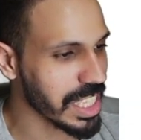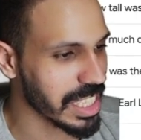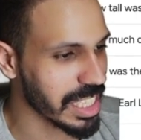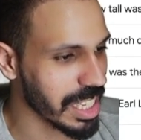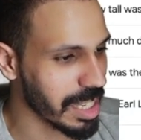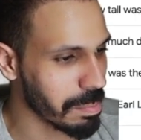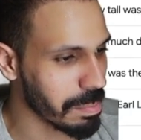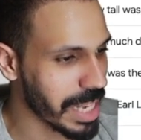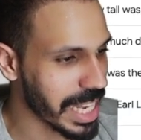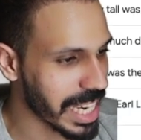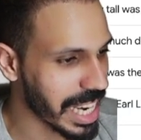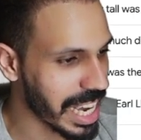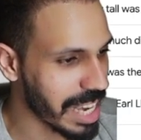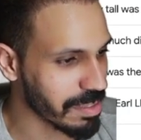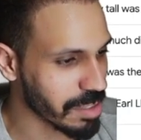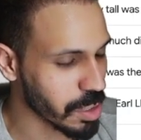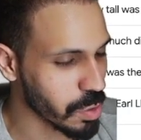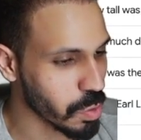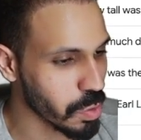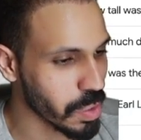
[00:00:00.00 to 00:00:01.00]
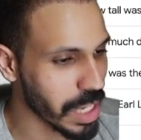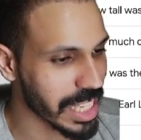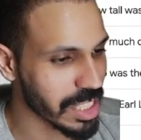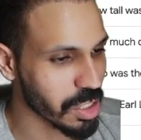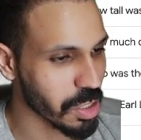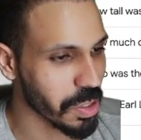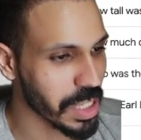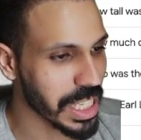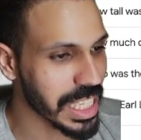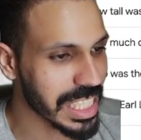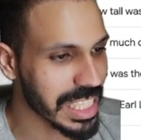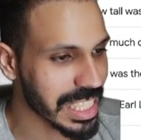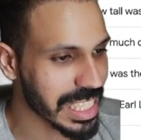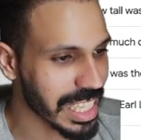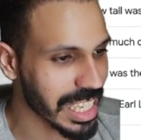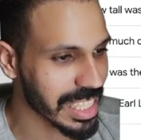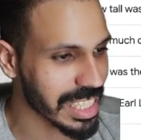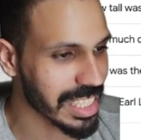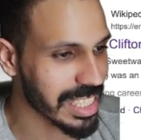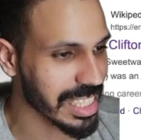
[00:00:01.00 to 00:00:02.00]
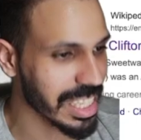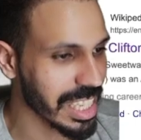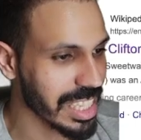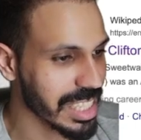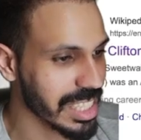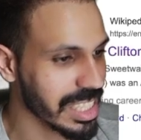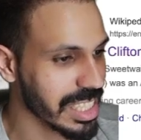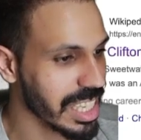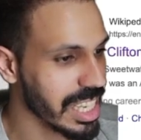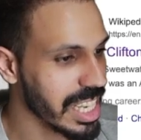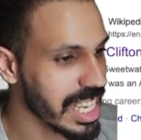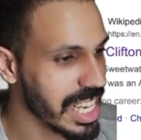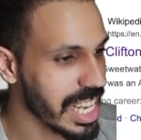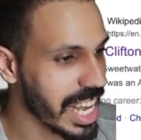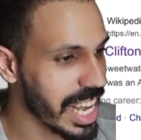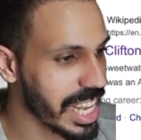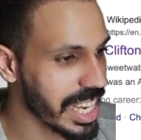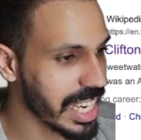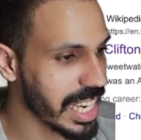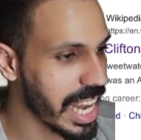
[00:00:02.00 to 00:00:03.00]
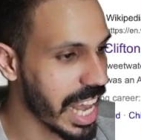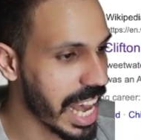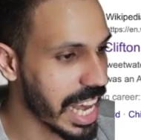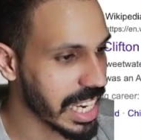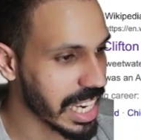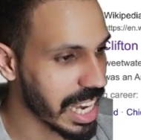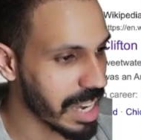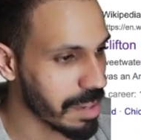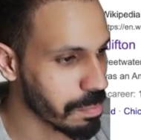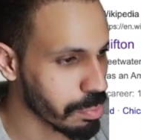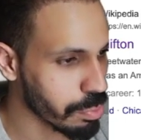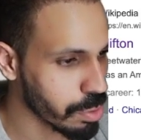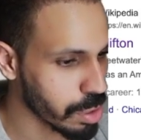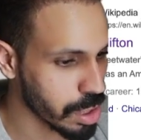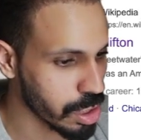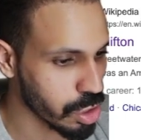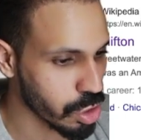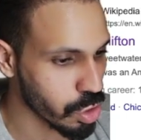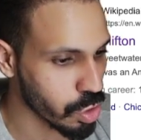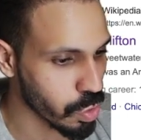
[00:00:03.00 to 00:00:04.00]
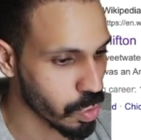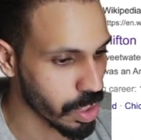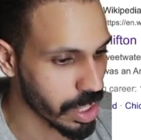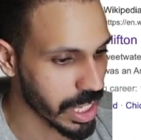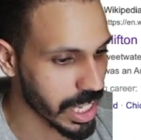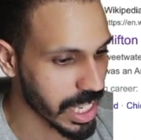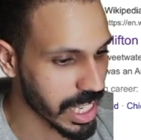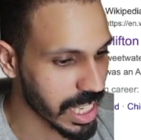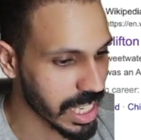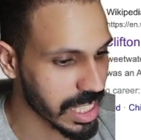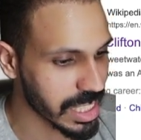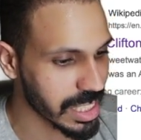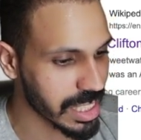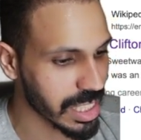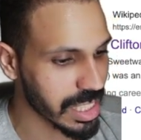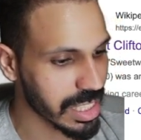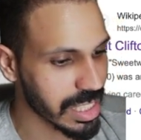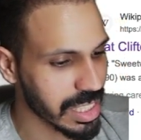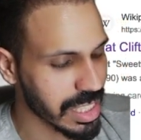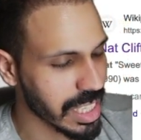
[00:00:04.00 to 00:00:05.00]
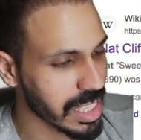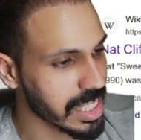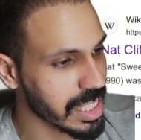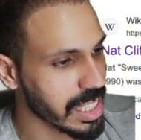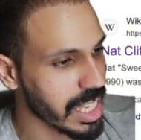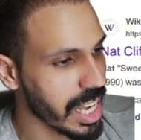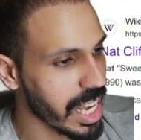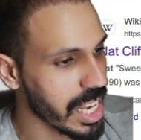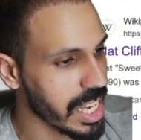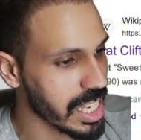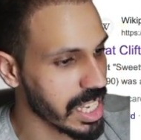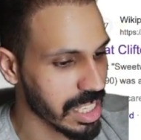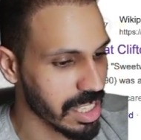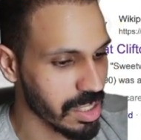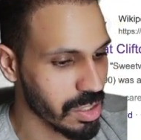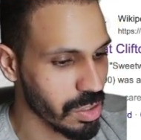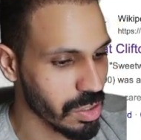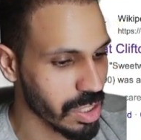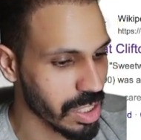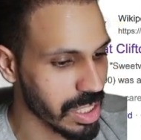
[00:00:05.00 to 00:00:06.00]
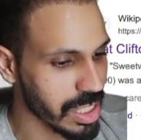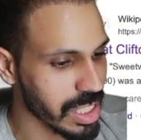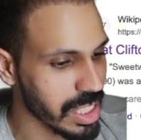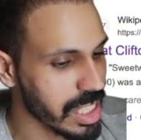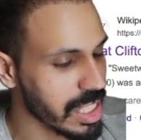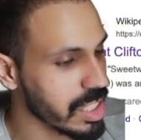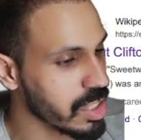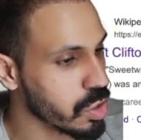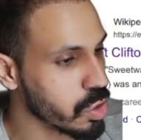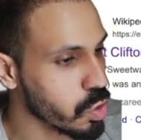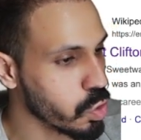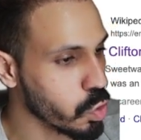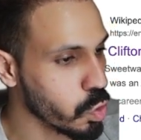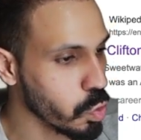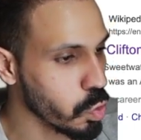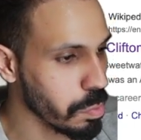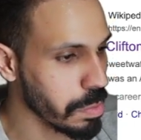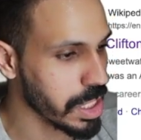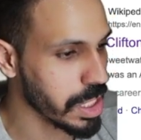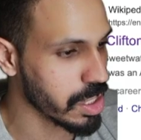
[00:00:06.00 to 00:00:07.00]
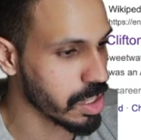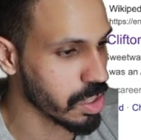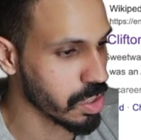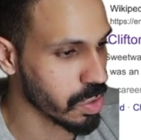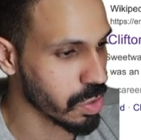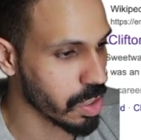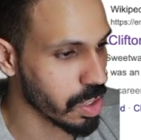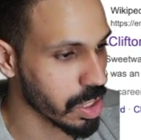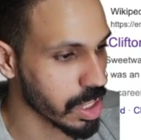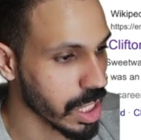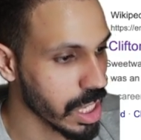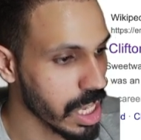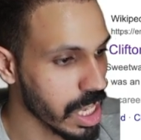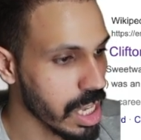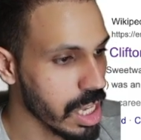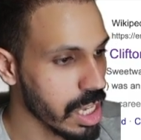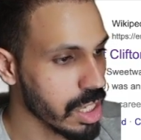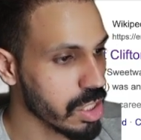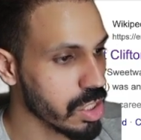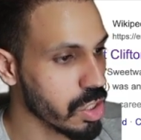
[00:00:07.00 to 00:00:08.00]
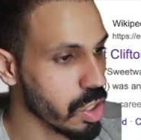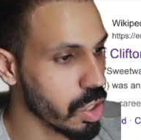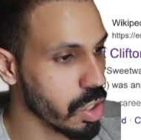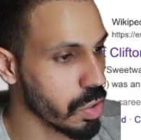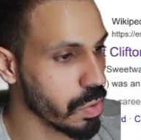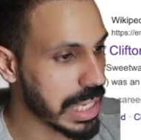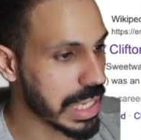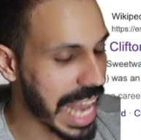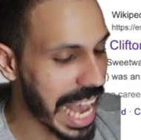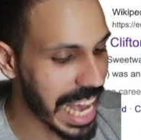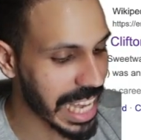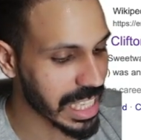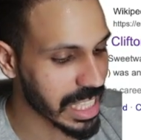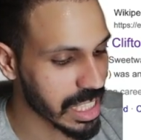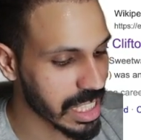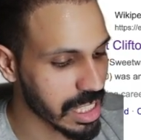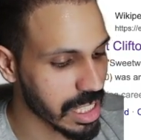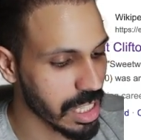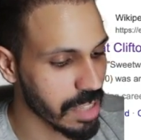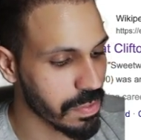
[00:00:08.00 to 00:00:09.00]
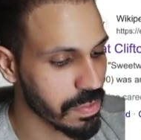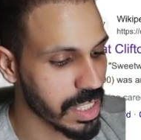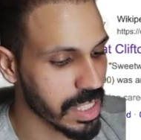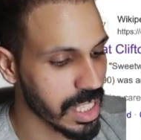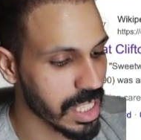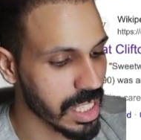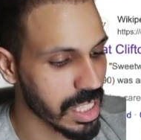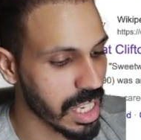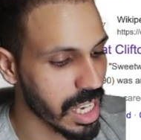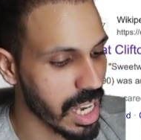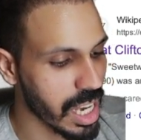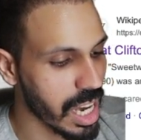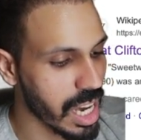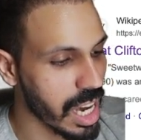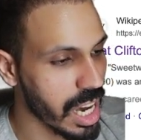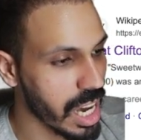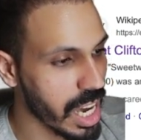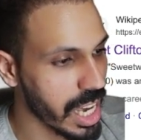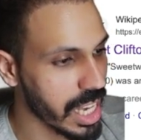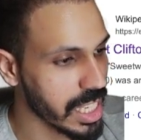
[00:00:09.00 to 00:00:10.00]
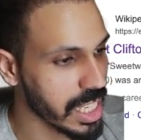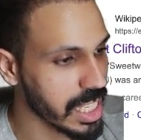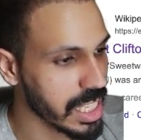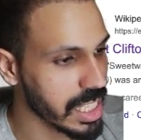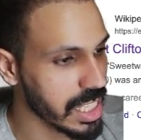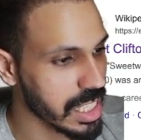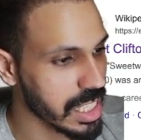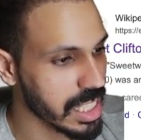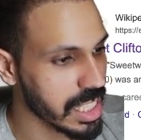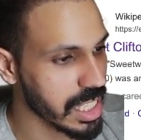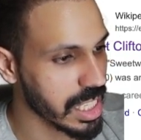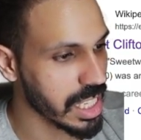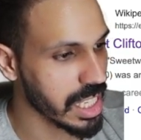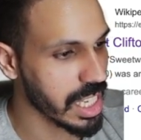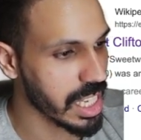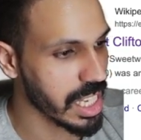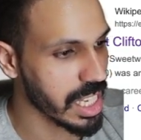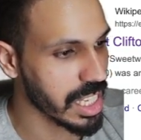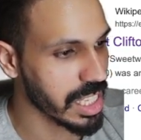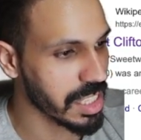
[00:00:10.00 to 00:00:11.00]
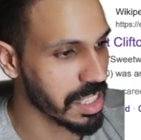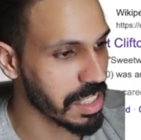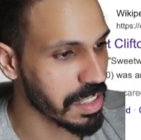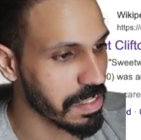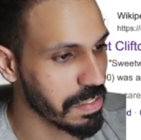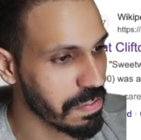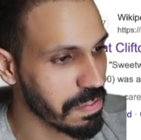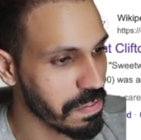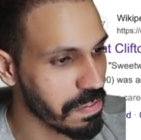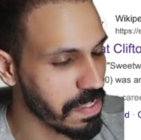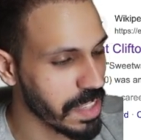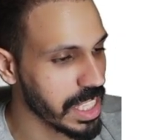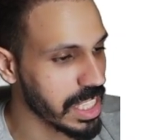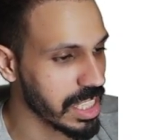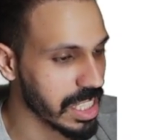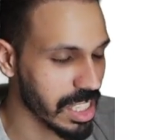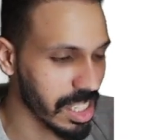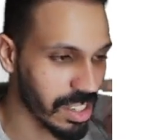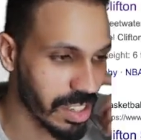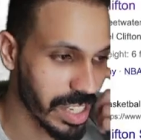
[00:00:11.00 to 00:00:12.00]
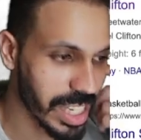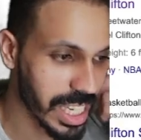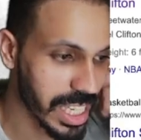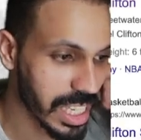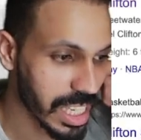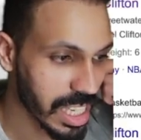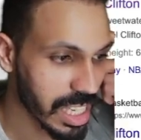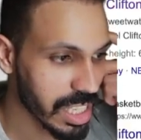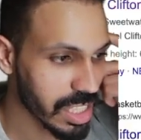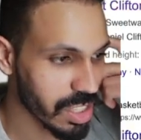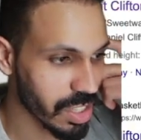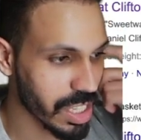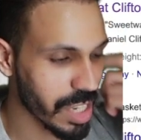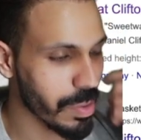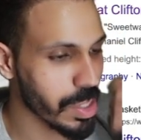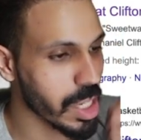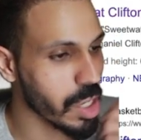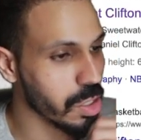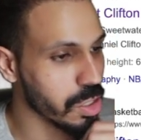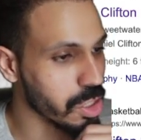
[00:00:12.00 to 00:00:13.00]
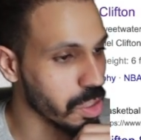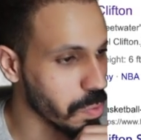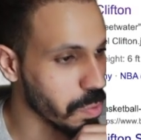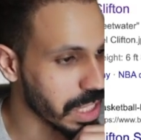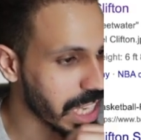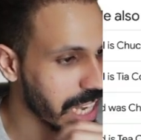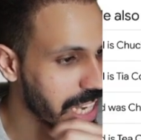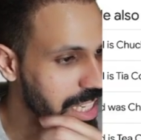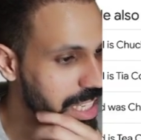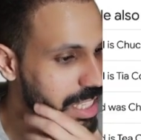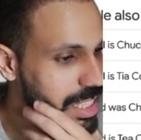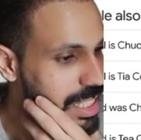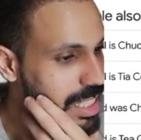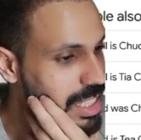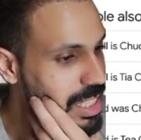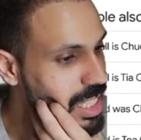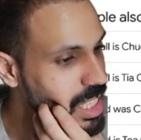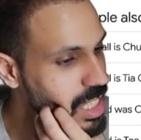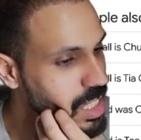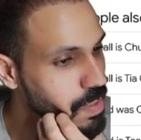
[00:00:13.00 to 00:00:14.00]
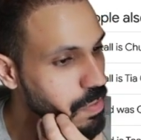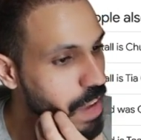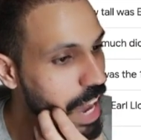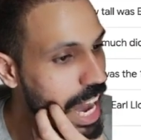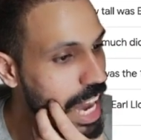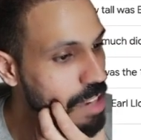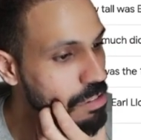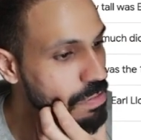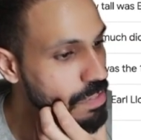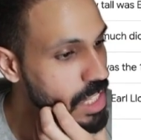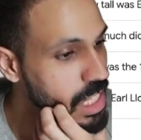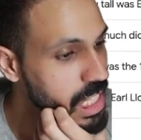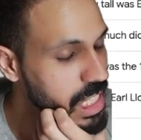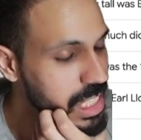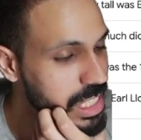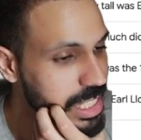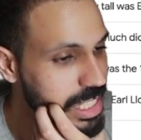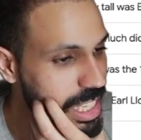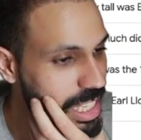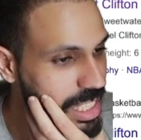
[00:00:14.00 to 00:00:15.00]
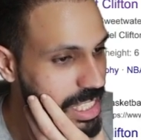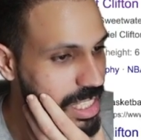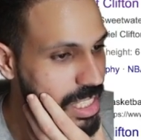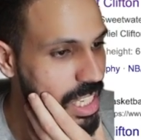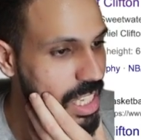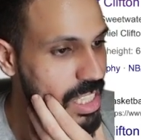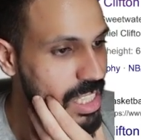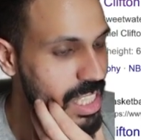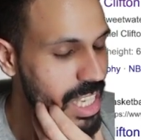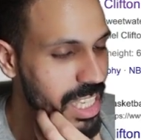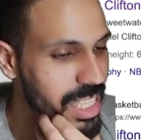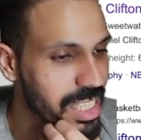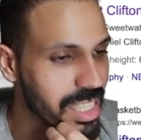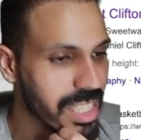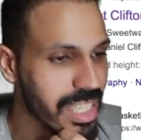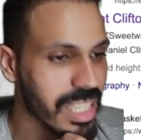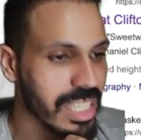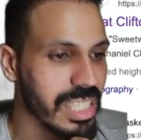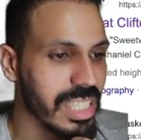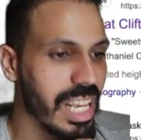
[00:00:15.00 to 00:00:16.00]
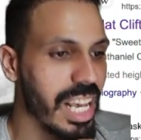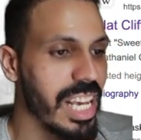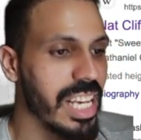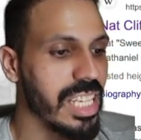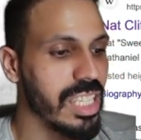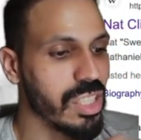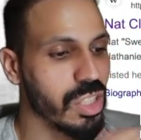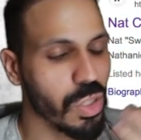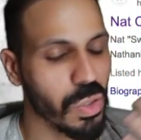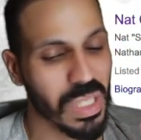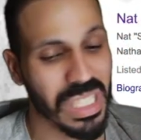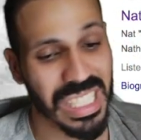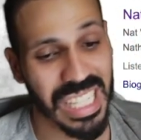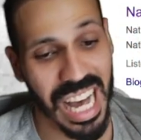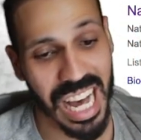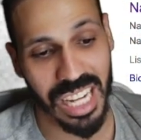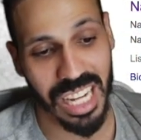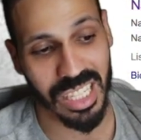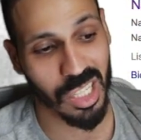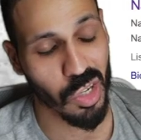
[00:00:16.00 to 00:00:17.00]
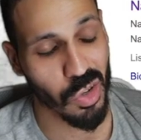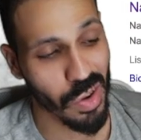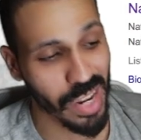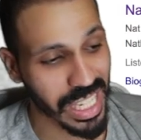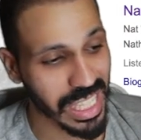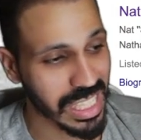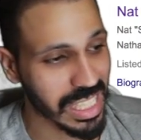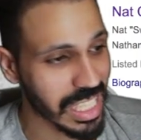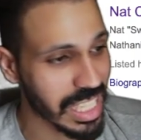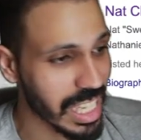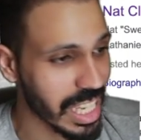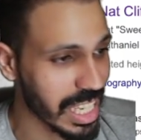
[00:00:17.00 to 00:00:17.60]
I'm mad I have to do that. So he's 6'6 and that I'm pretty sure is 6'8 because you can see he's 2 meters long. So Nat Clifton, height in feet, all right? So there we go. So we got a six five, six six, and six eight. So it's not crazy.